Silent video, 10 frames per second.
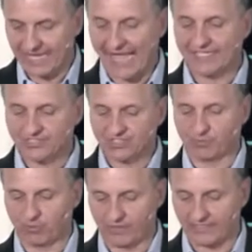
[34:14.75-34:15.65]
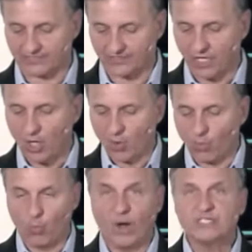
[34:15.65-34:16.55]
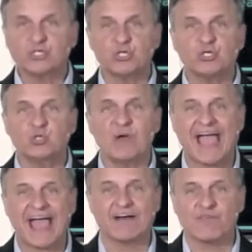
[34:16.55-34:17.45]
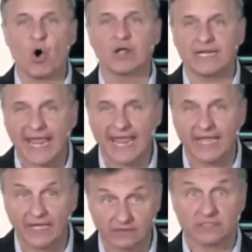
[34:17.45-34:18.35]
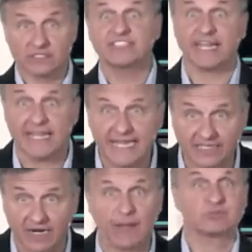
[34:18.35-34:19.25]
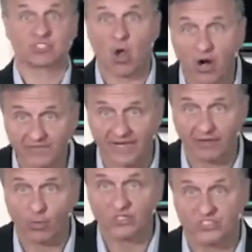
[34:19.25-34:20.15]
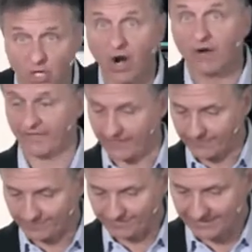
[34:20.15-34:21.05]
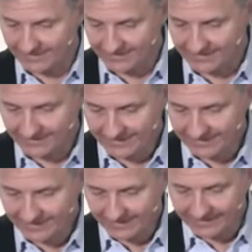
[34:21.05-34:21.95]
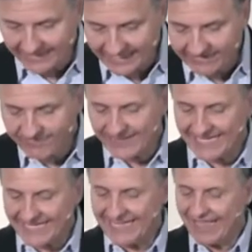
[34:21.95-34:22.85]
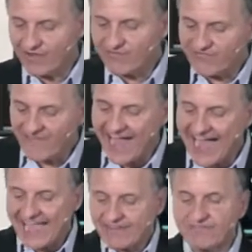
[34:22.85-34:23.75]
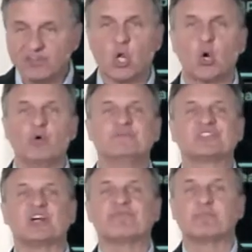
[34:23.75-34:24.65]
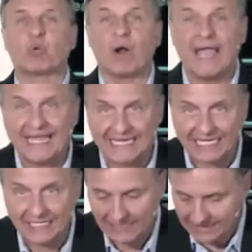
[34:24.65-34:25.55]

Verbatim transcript: asked the priest, What do you have on hand to eat? I'm starving. We're starving. Give me five loaves of bread.